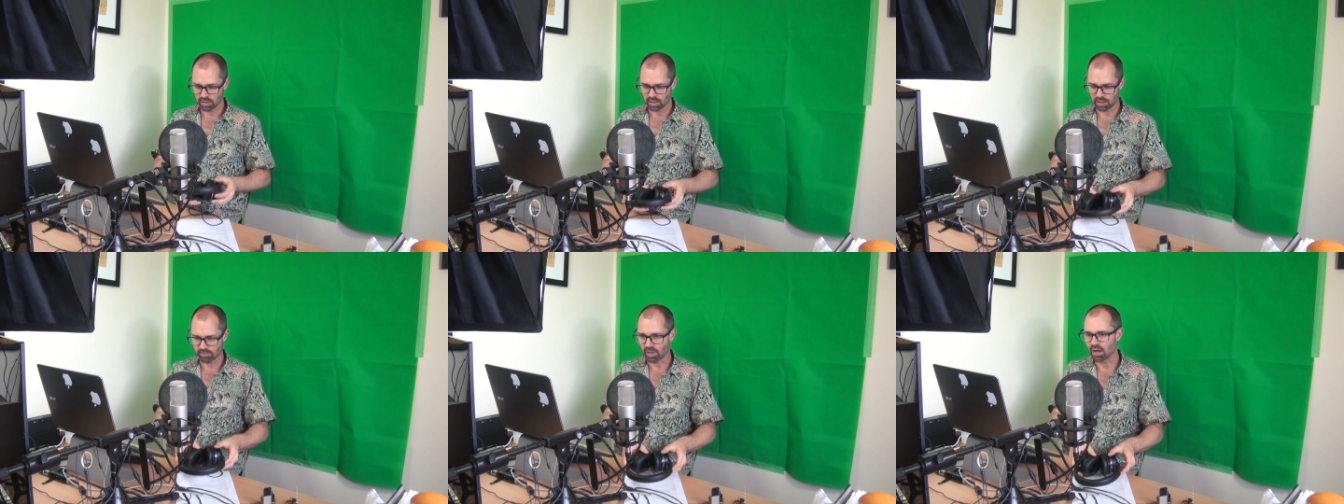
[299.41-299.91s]

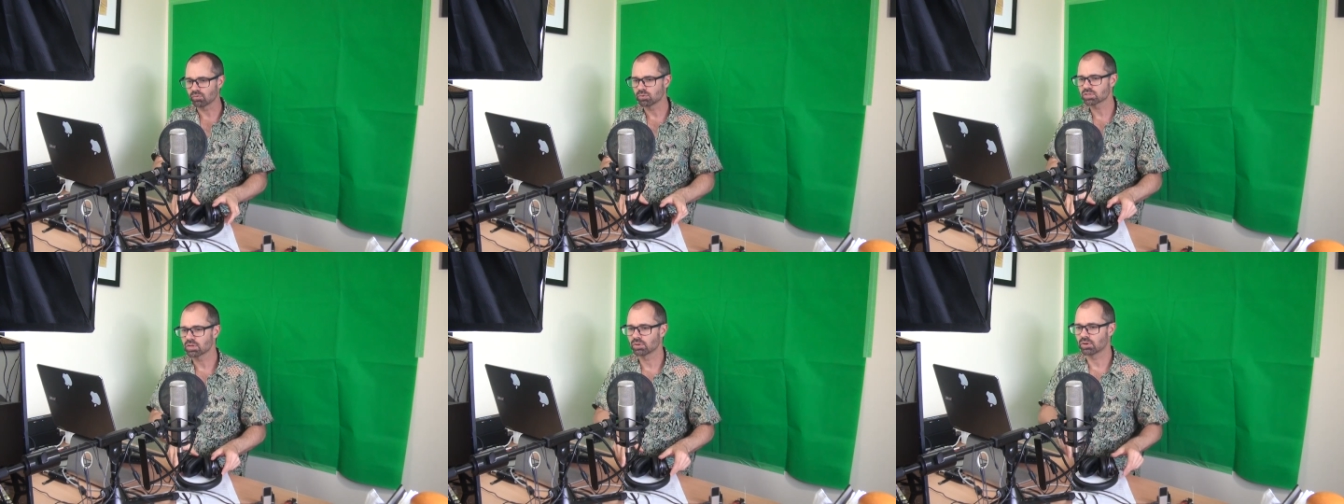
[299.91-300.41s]
Um, I've
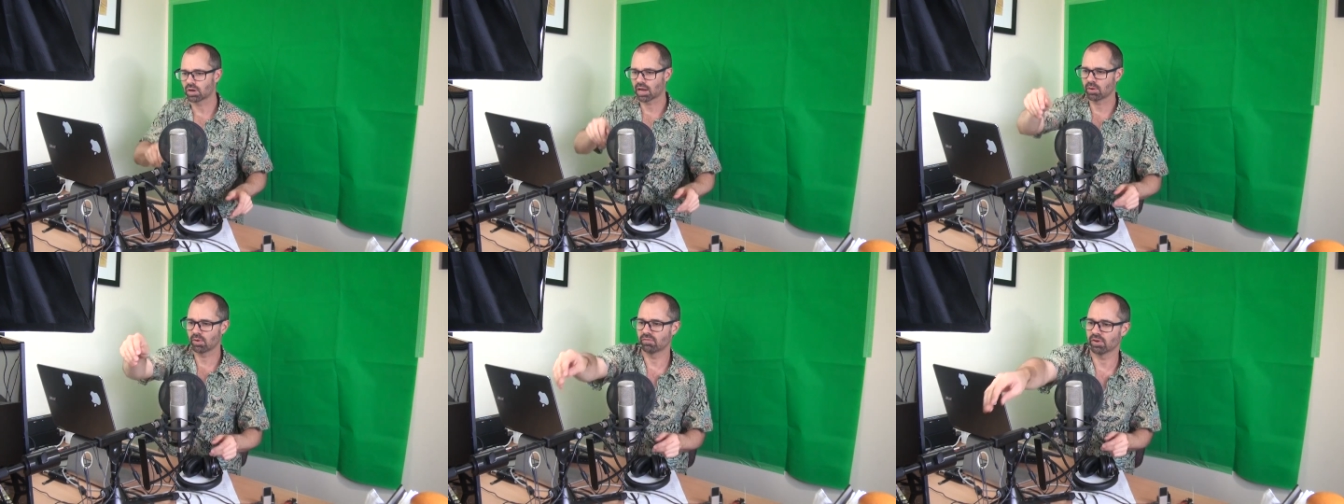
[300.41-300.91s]
also got,
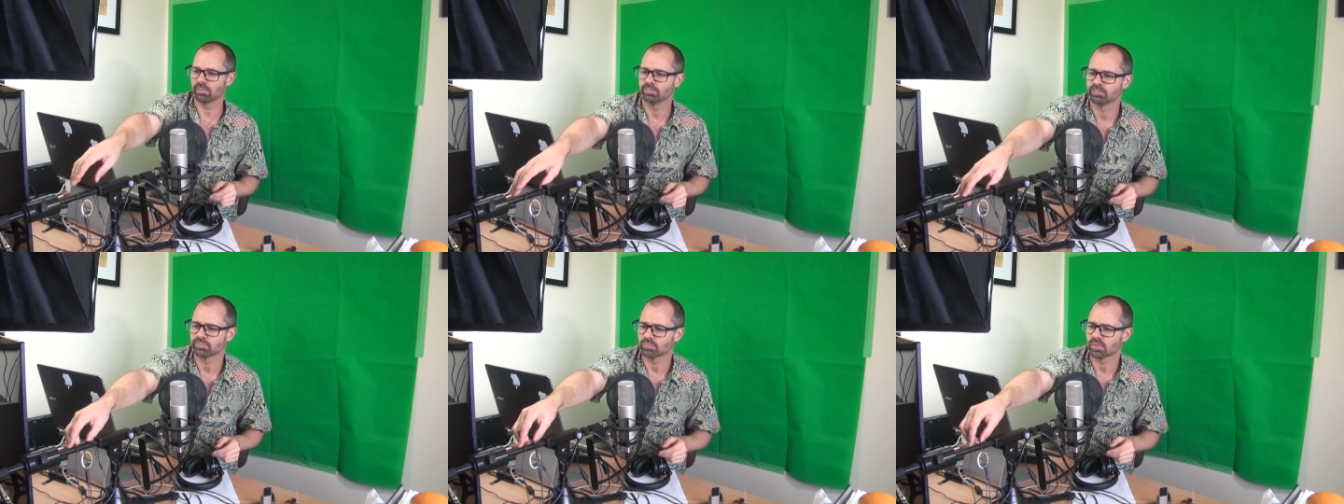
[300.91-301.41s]
however,
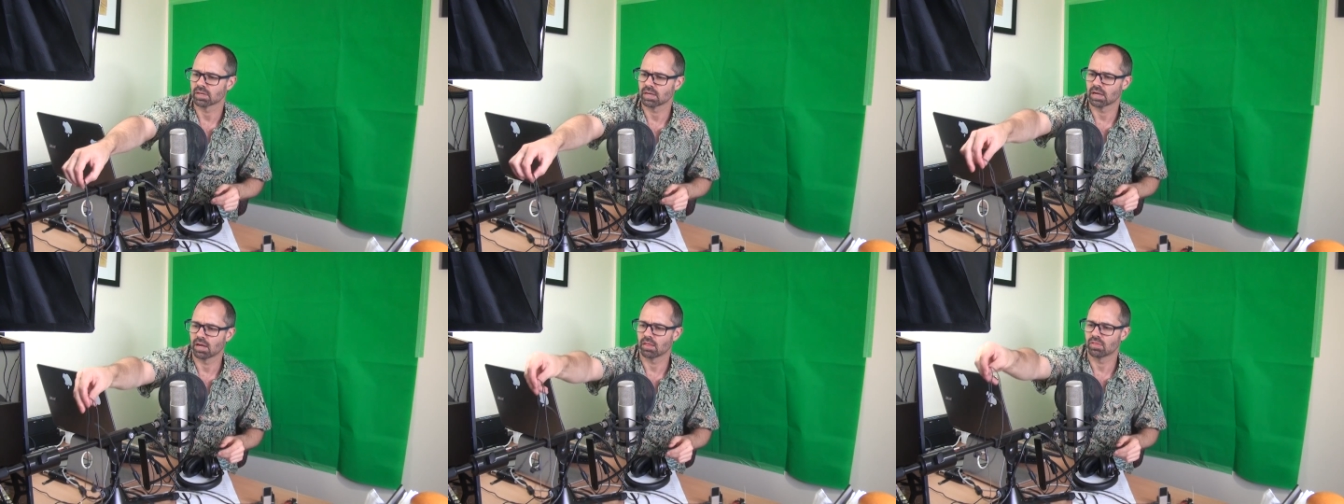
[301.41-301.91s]

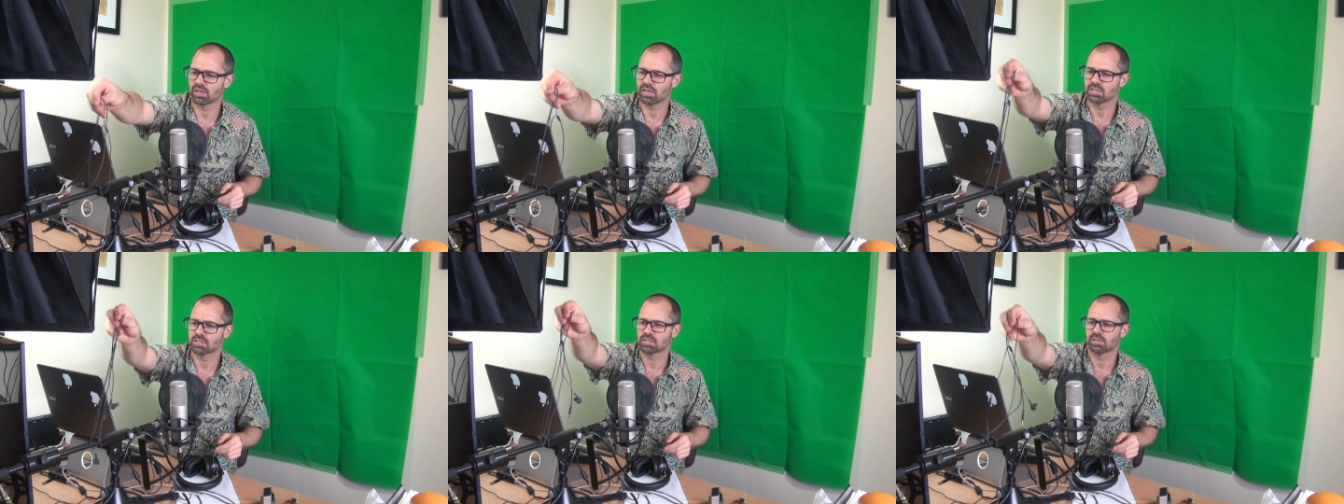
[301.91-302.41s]
uh,
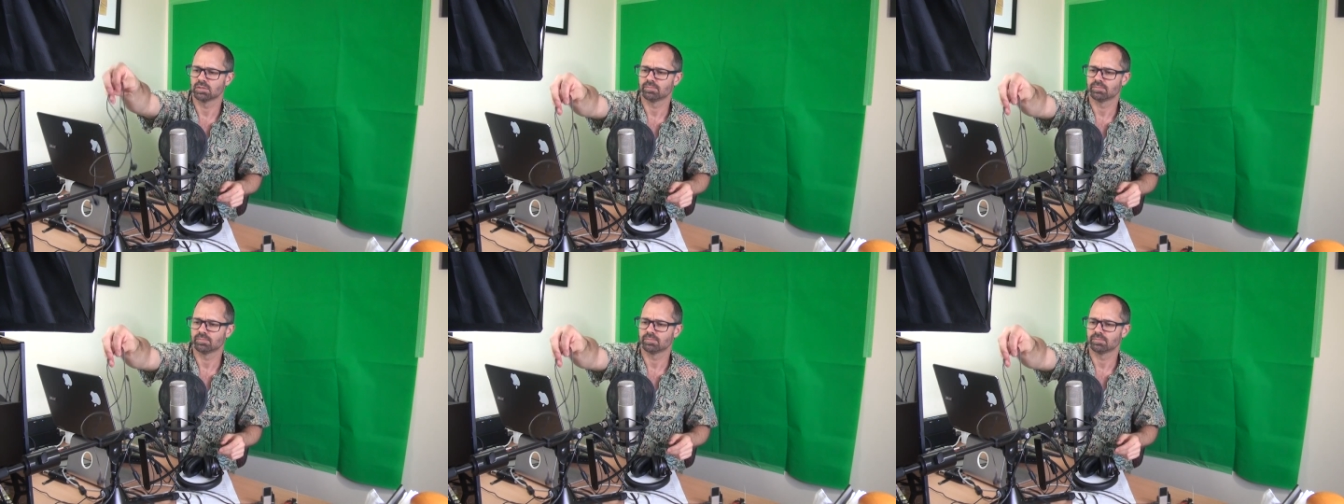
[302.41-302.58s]
these